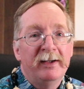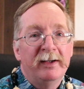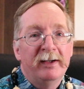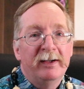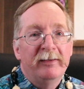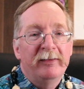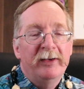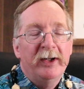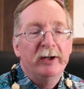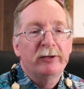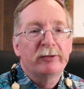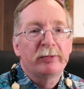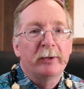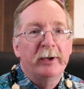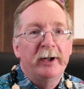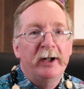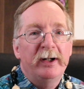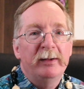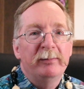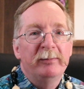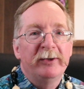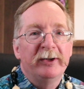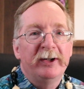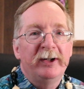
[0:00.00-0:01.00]
That's what
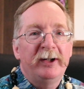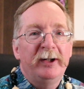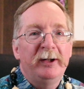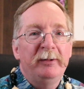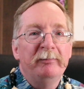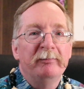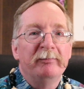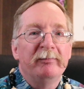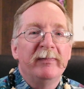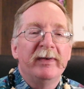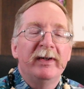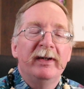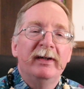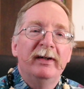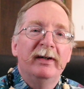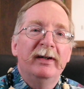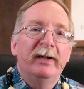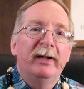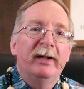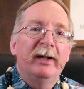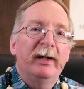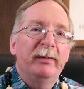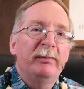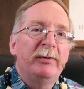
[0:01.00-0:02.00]
I'm thinking.
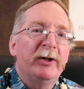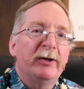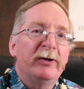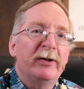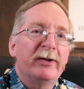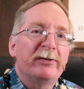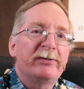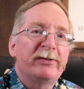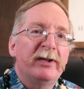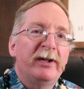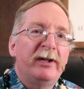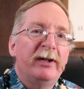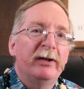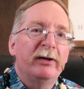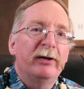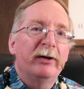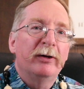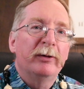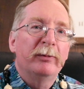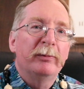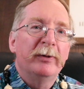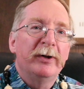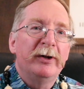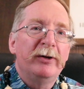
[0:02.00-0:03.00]
I'm curious to
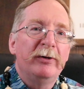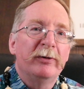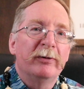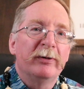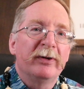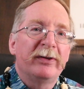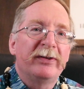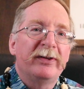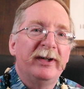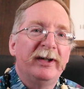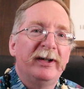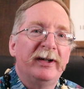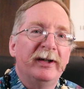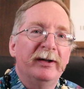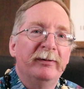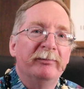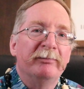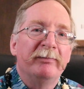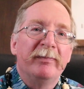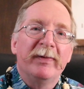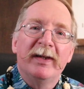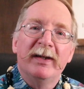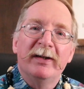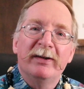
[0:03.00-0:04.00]
hear what you're thinking.
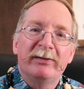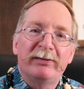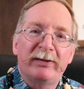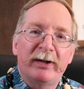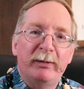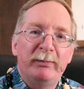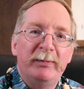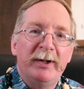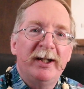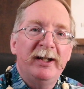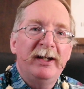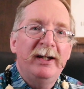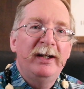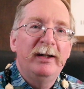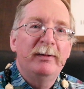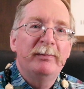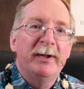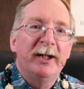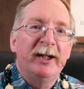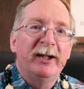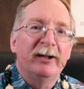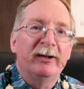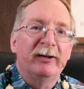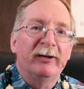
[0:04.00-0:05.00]
Send me an
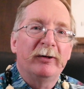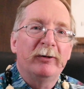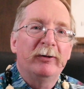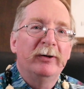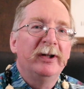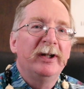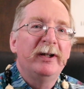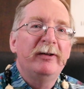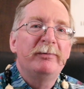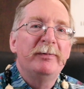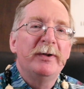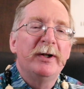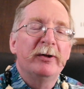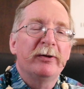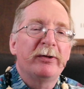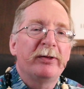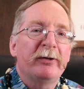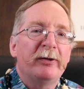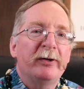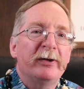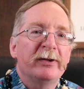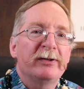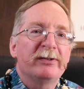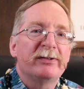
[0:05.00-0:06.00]
email or leave me your
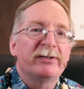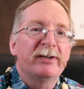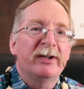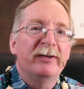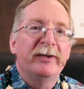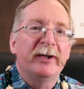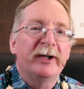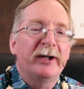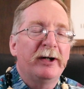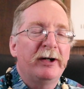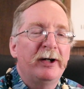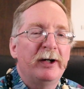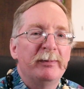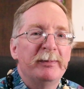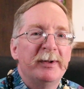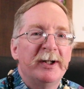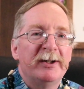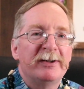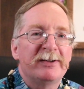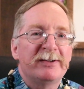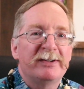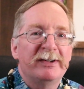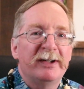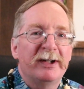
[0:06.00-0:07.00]
thoughts in the
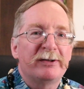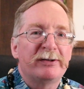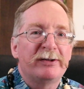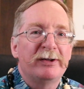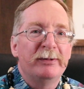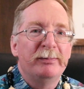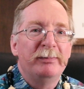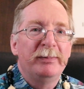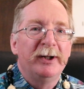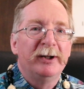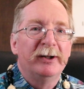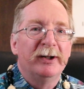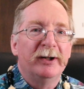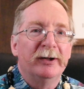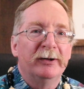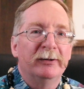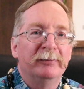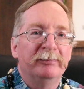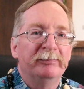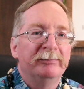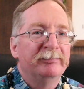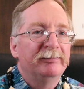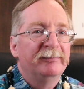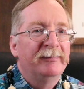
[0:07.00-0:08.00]
comment section below.
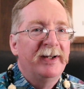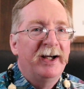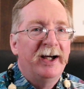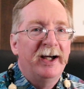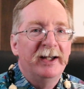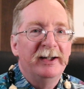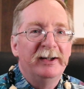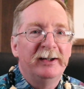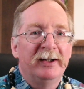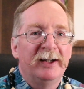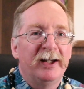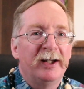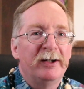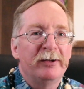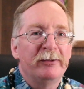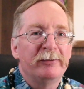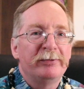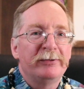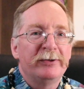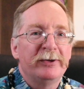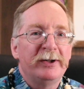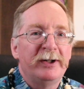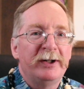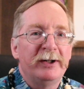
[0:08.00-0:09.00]
I'd love
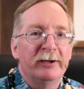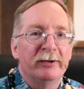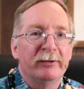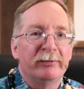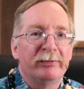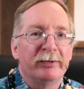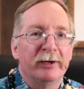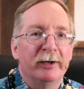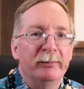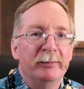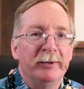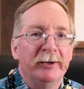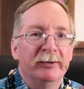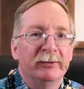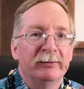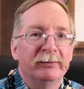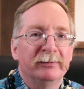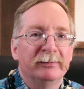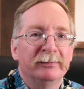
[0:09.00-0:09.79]
to hear from you.